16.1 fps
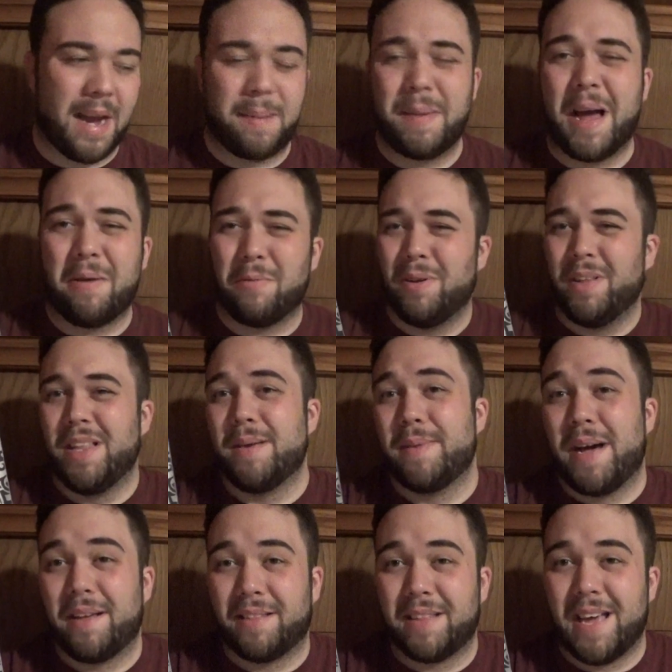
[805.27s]
I'm not really
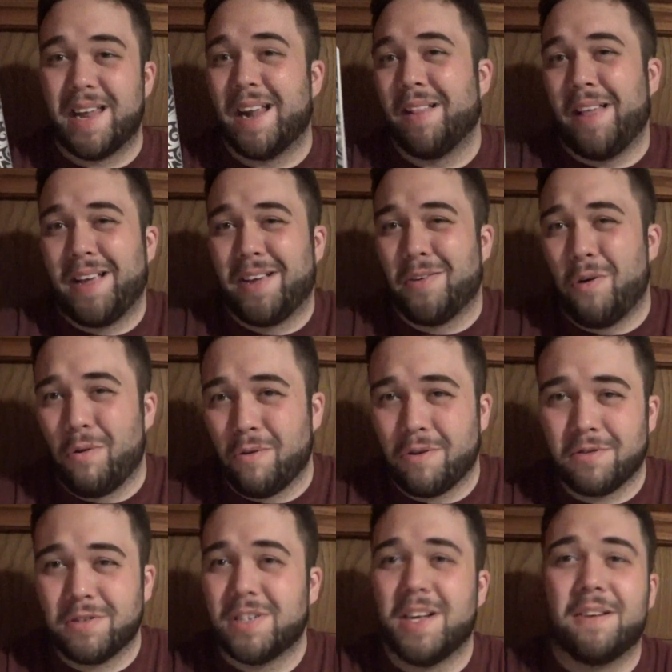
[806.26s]
about that. I like
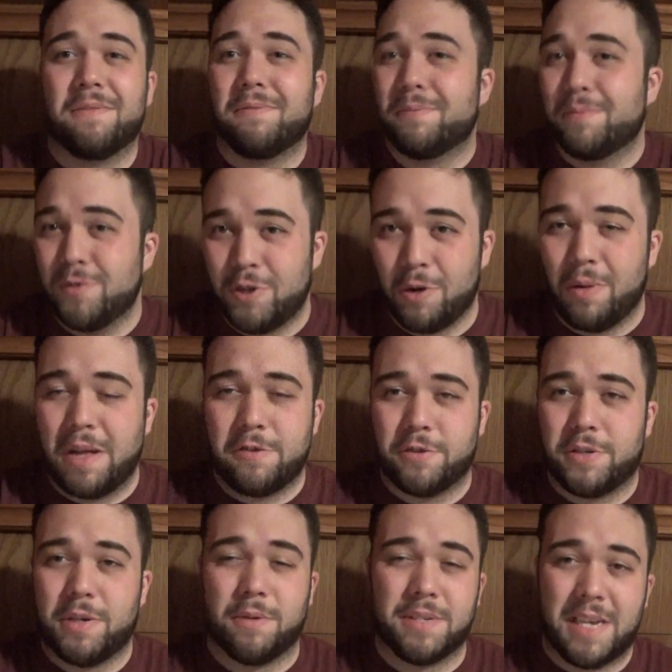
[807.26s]
horror stuff. Joe Ledger
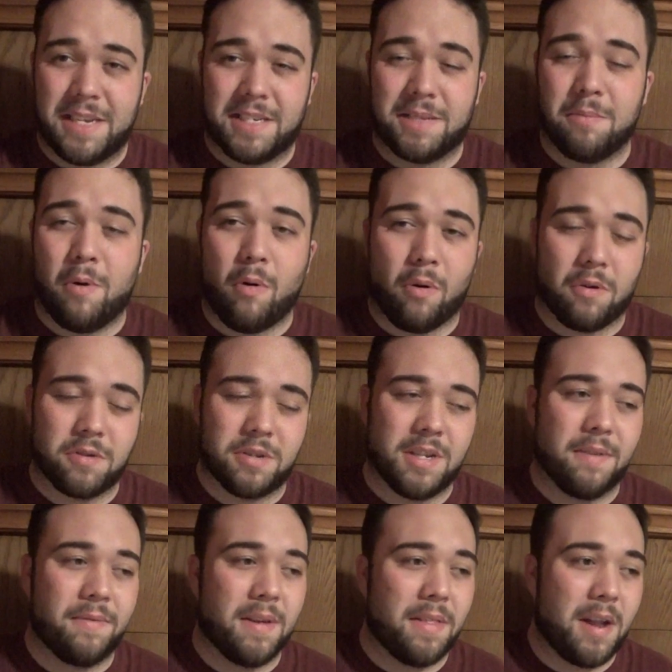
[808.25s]
series has some horror
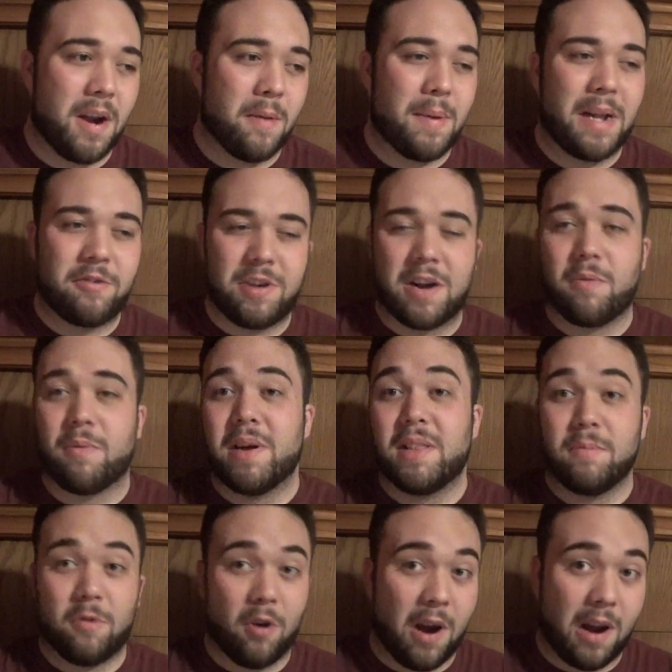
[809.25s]
stuff in there, but I try to read
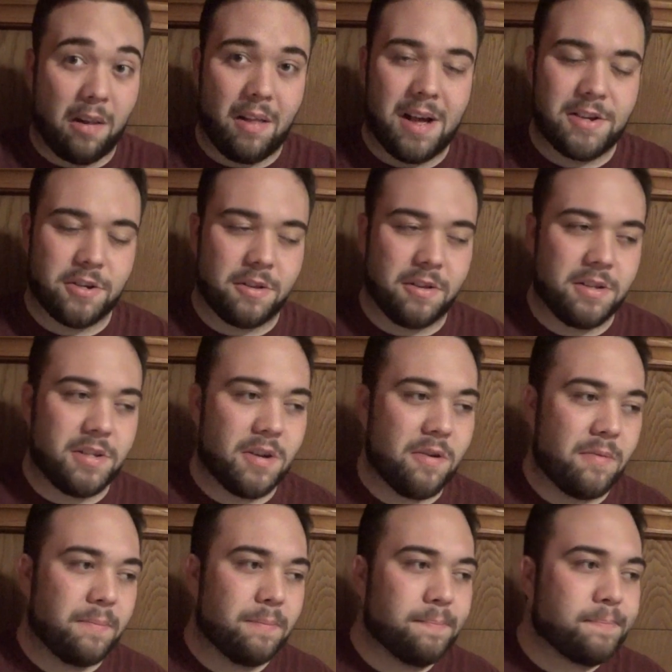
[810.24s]
them chronologically too.